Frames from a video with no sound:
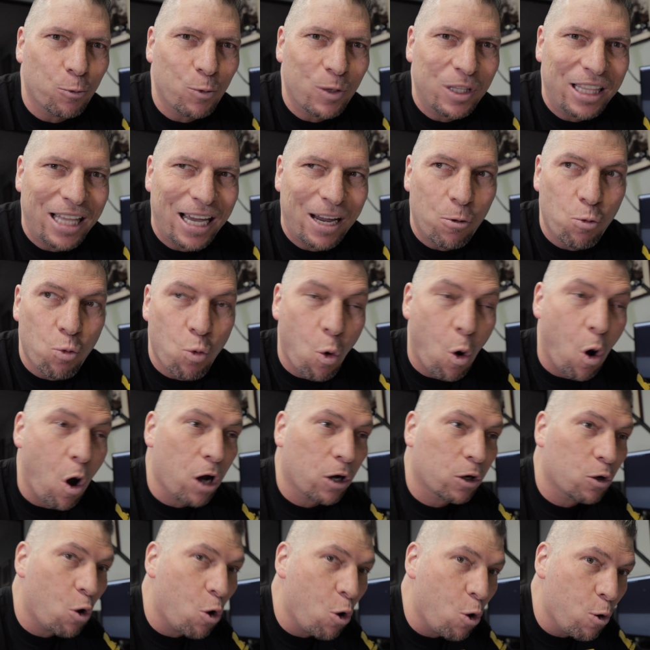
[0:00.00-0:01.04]
when they
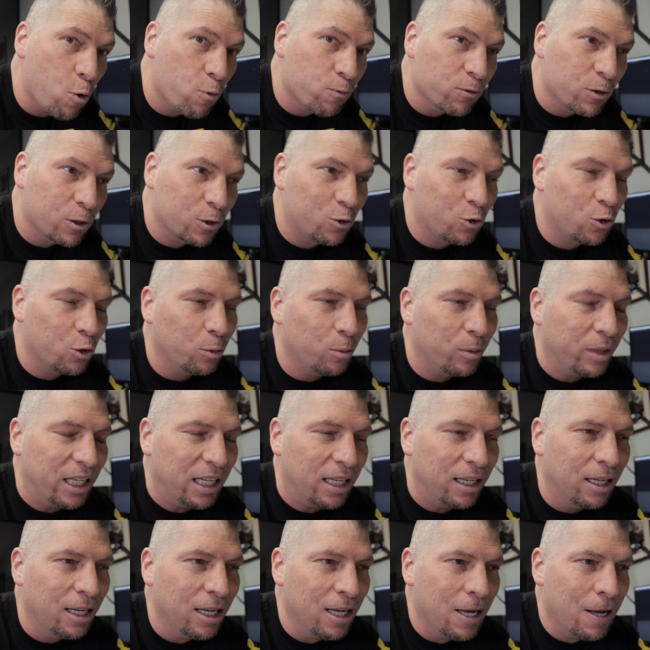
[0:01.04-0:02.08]
walk over to
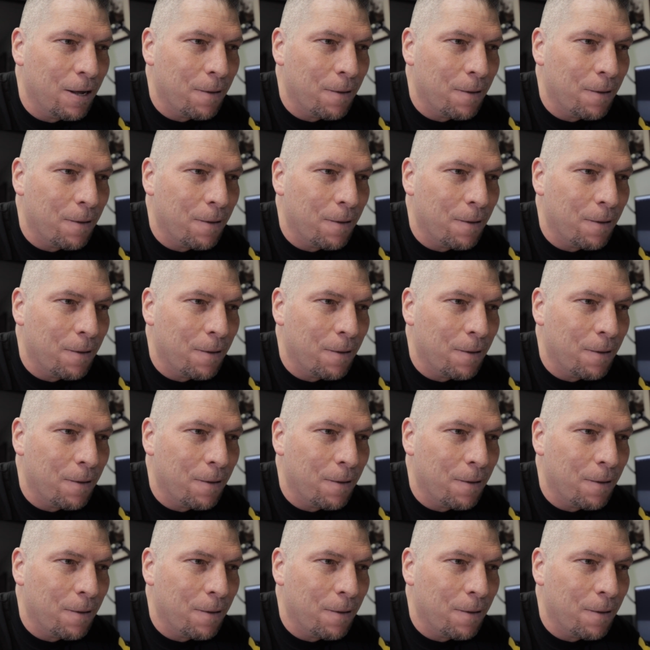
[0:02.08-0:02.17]
me,